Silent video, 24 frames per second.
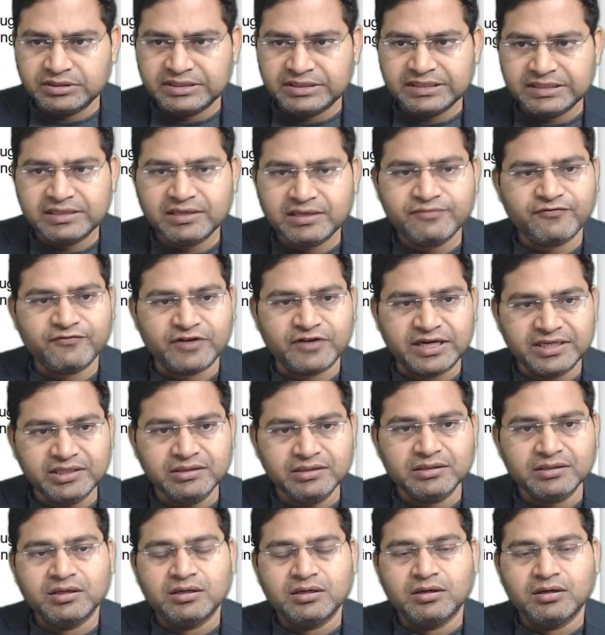did a
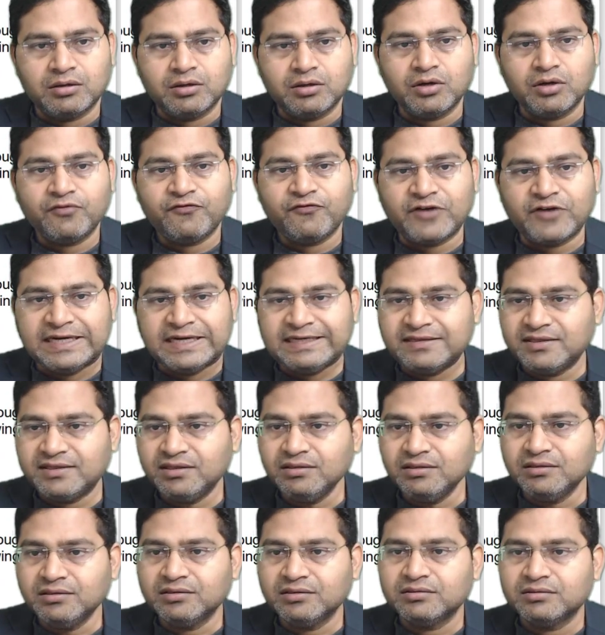fine or fined
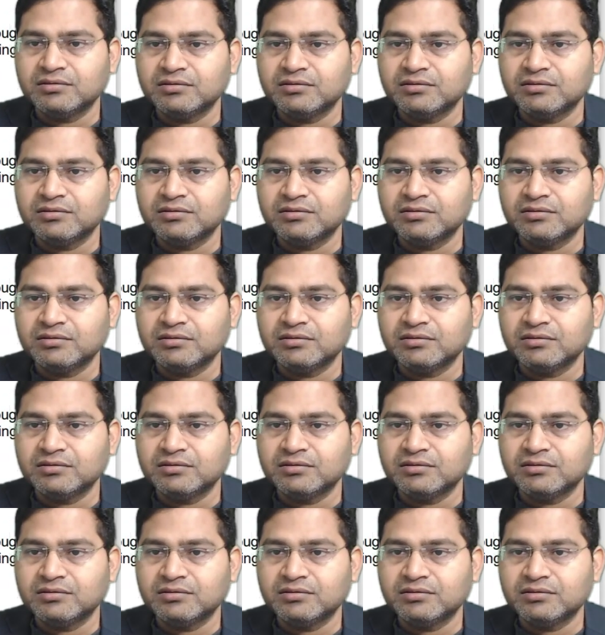the